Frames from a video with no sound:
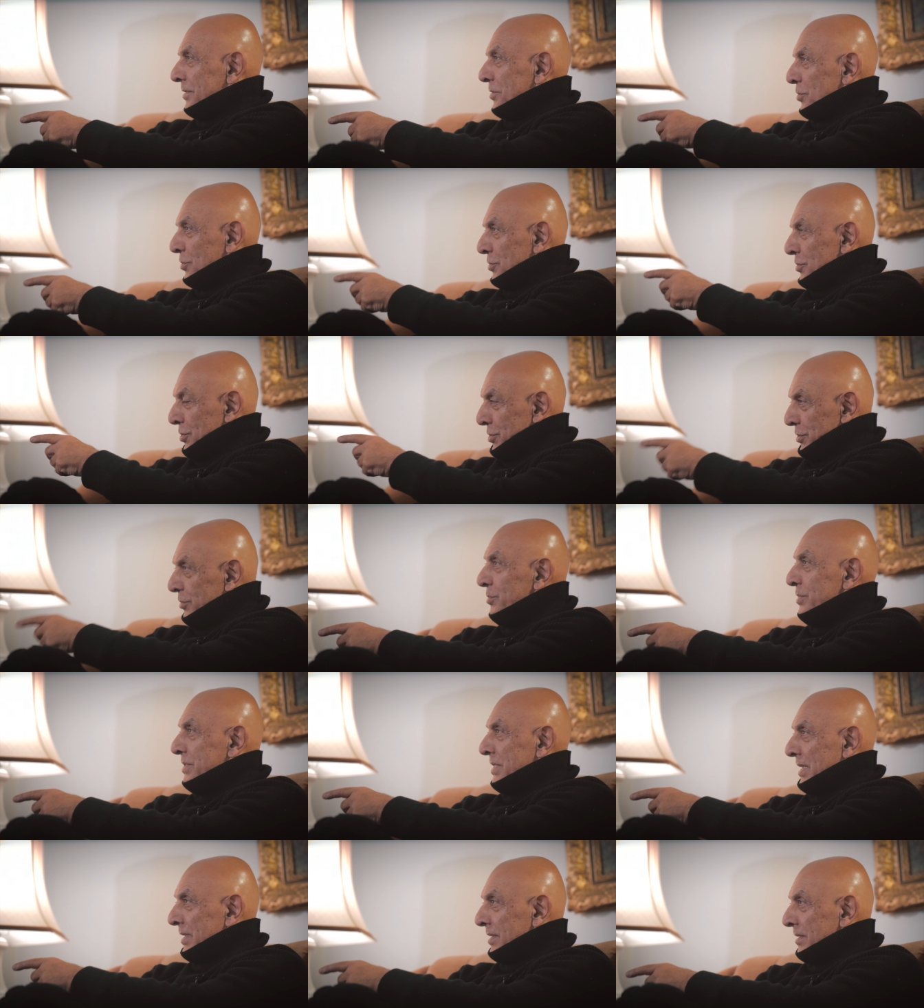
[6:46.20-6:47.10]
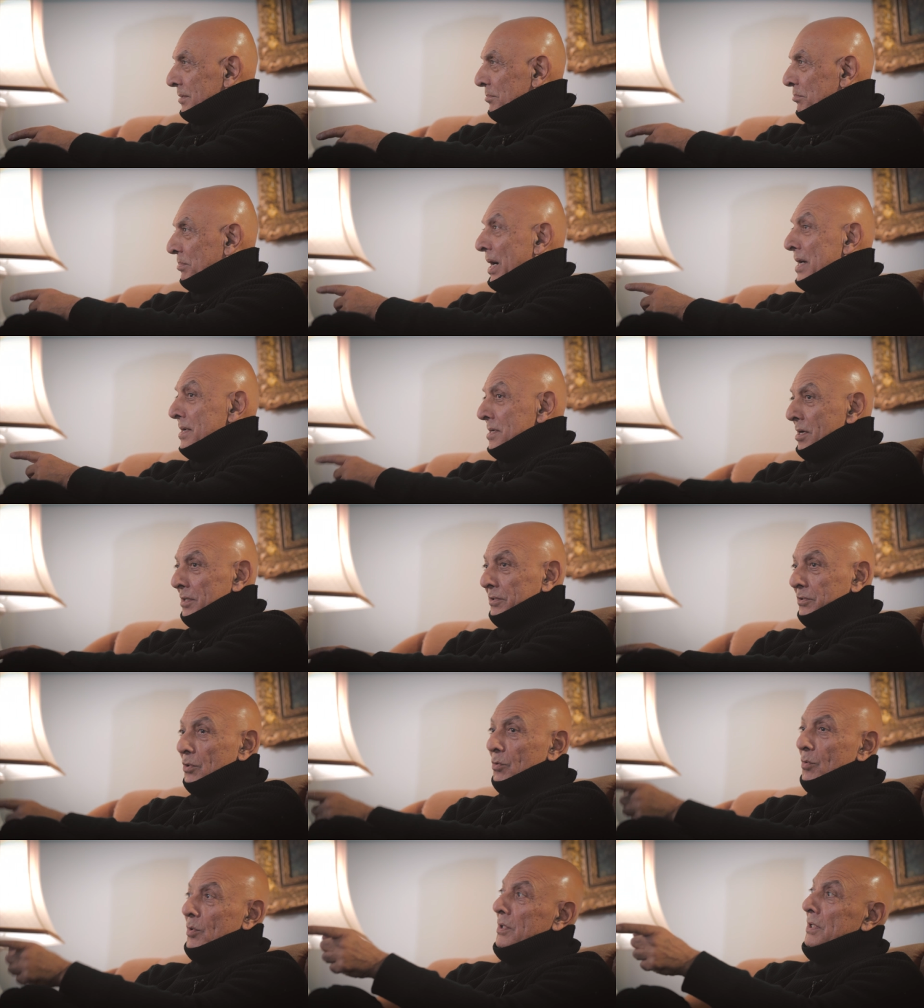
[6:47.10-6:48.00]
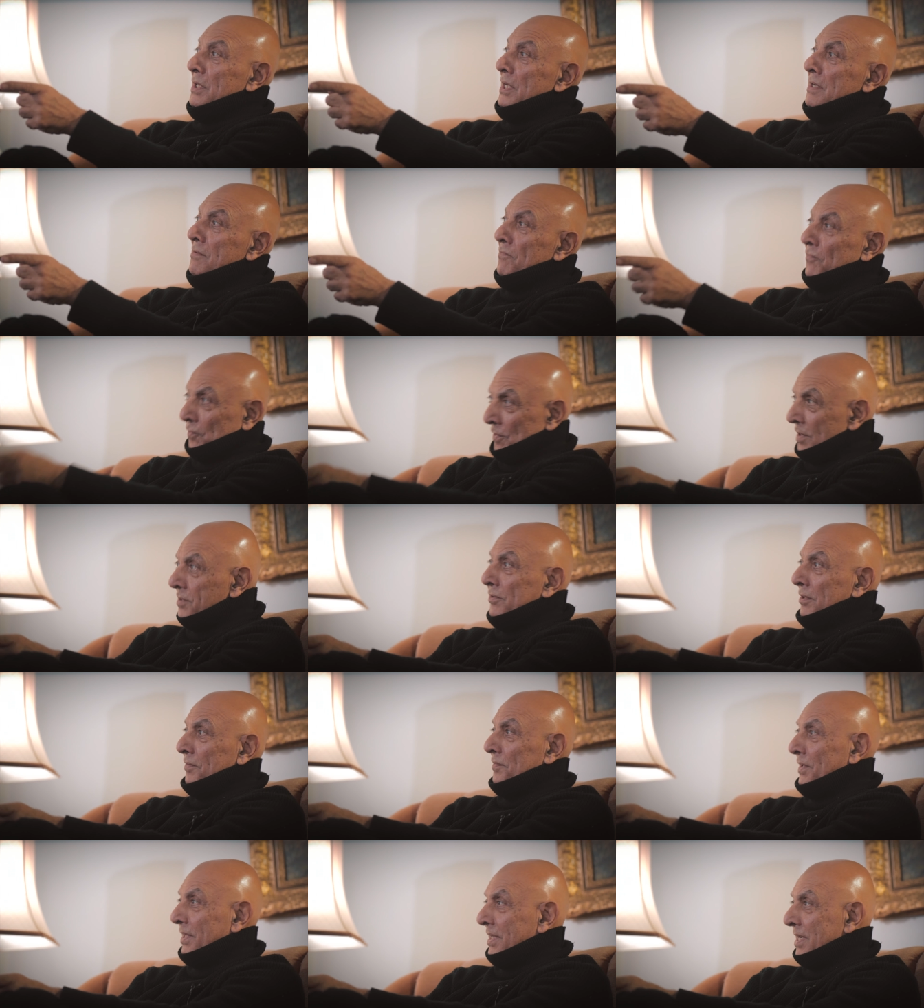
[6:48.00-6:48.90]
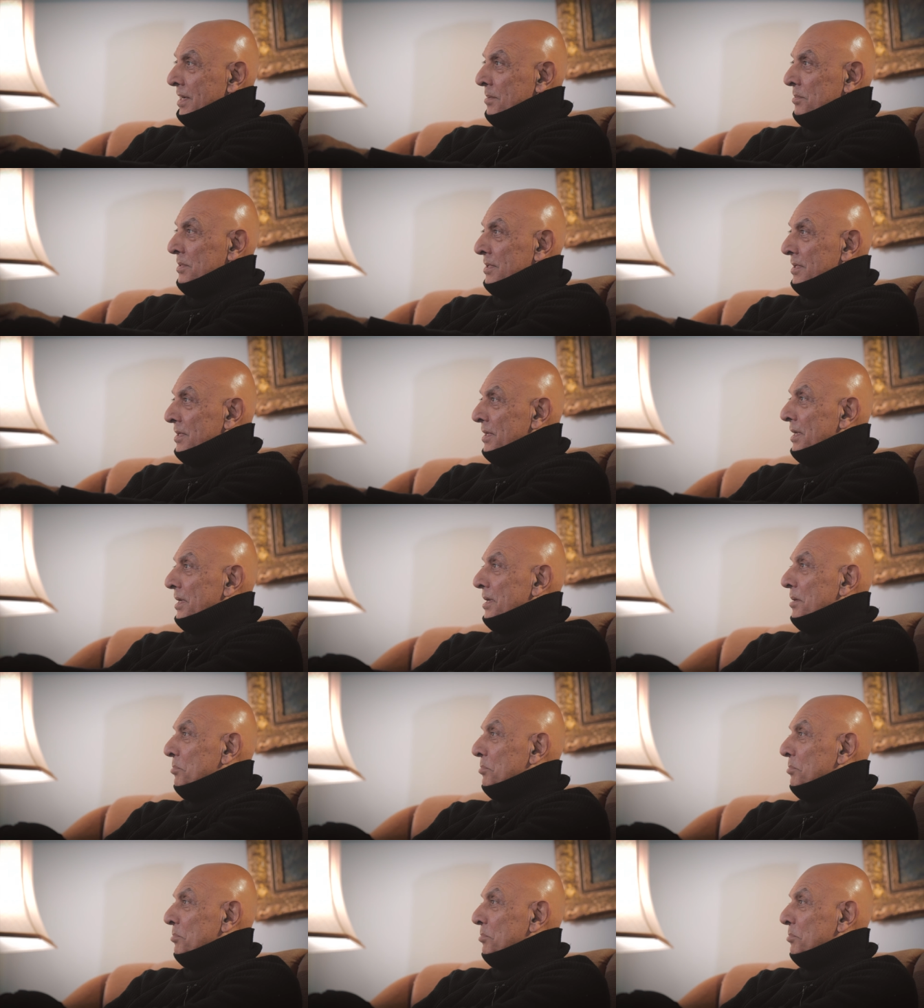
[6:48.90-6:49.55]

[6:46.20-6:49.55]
you're losing by not going in front of the camera,